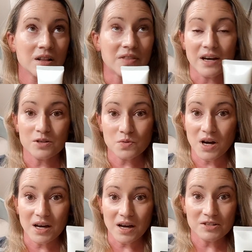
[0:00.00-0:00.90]
That is
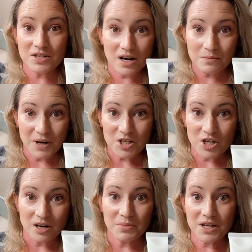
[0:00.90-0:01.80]
why I started my
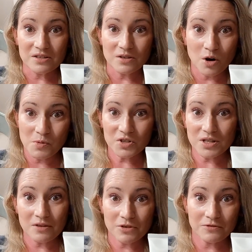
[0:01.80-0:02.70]
channel because almost
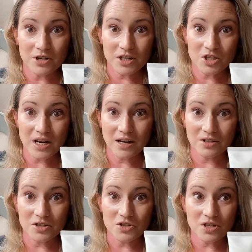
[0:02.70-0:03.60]
every friggin' channel
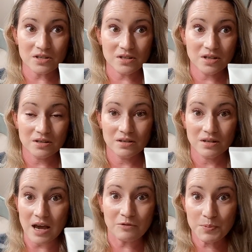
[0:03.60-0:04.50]
is just
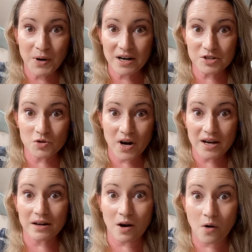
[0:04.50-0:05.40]
every product's
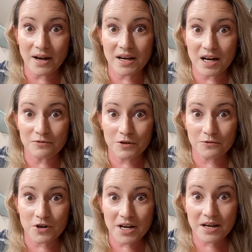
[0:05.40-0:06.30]
great. Oh, I got it for
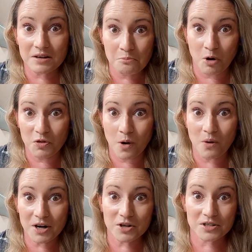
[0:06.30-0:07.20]
free. Well, no
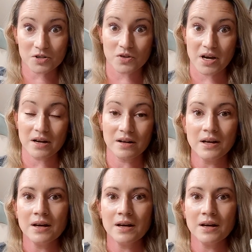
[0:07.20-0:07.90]
wonder it's great.